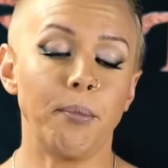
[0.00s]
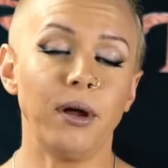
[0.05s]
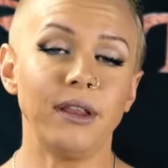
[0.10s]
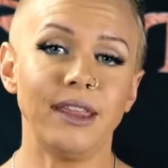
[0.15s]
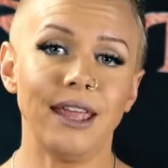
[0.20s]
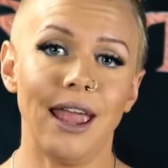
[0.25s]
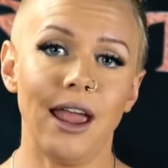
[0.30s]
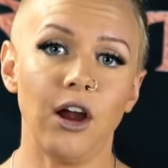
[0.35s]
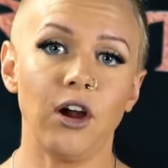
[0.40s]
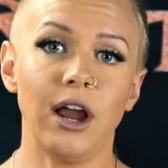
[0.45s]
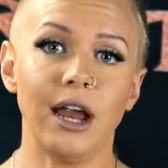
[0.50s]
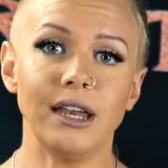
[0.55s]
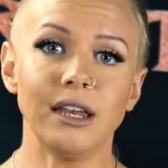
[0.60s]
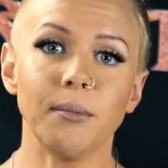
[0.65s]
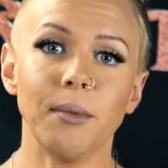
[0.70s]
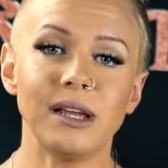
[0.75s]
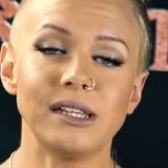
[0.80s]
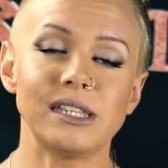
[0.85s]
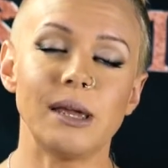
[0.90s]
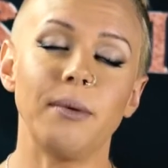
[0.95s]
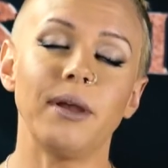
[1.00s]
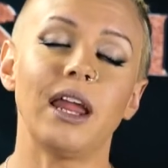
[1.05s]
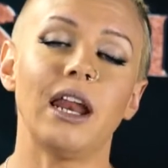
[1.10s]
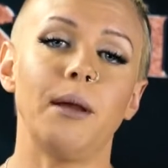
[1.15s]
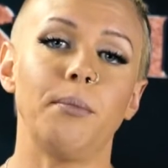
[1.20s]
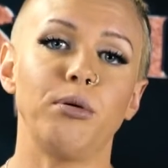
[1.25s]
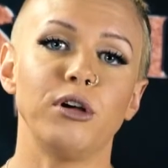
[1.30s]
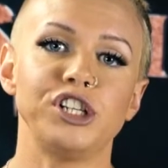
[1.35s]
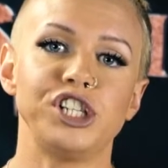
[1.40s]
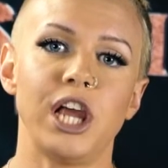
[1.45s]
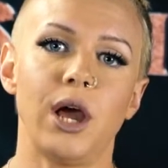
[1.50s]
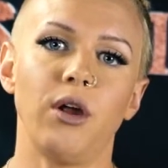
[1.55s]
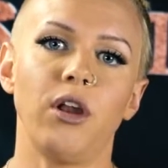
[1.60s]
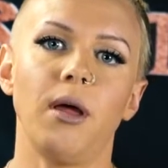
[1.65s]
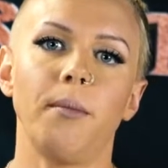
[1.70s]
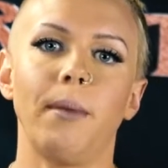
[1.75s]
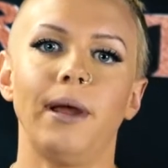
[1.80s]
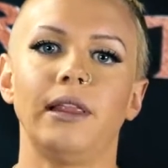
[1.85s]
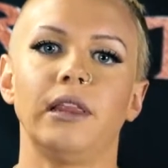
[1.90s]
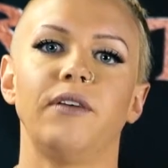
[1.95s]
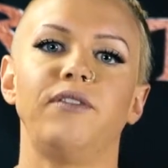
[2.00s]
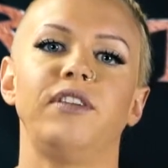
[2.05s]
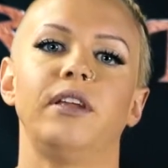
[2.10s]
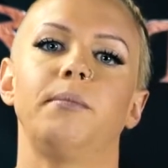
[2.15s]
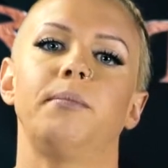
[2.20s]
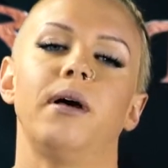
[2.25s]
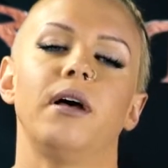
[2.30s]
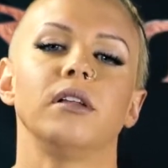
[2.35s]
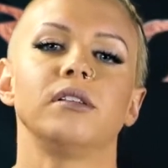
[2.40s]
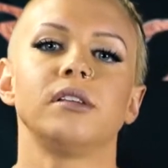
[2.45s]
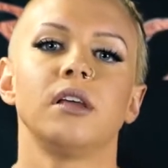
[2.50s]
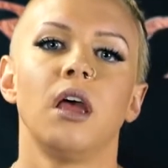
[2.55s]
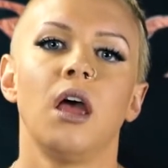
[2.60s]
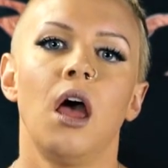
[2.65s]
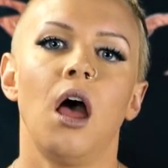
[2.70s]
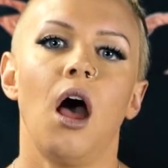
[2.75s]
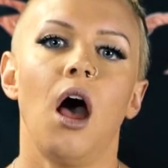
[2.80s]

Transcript: I put the air into my stomach, and I push out on my lifting belt.